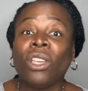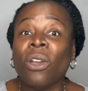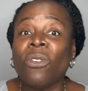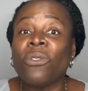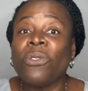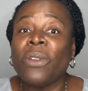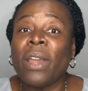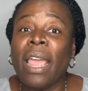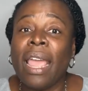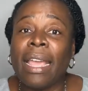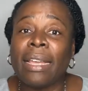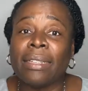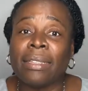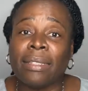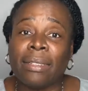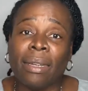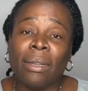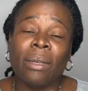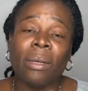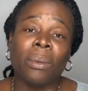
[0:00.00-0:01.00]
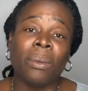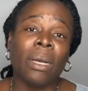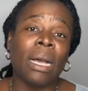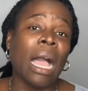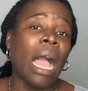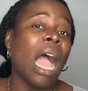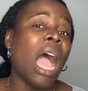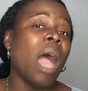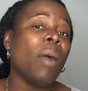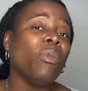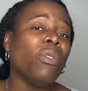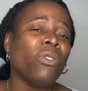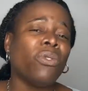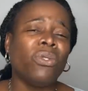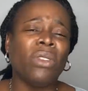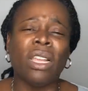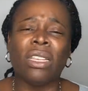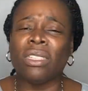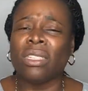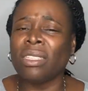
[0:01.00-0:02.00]
Your friend, your co-worker, arm
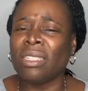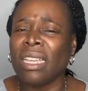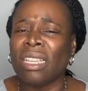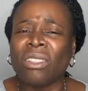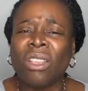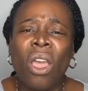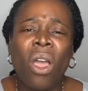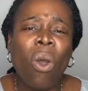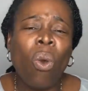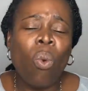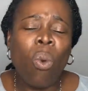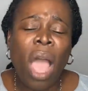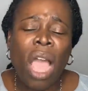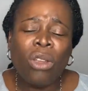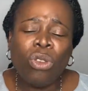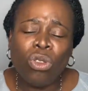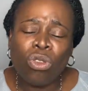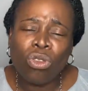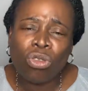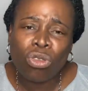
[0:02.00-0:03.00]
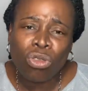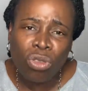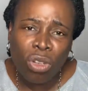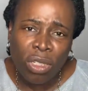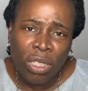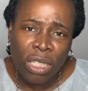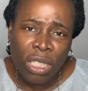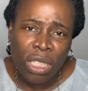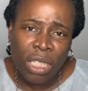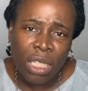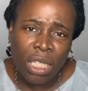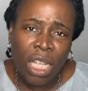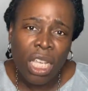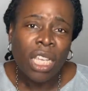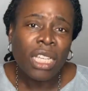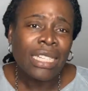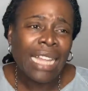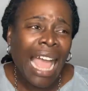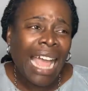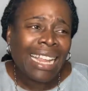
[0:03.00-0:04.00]
of flesh? Yes. Why are you trusting
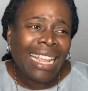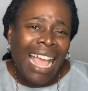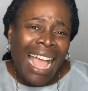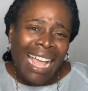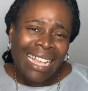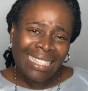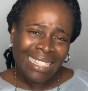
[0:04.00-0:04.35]
that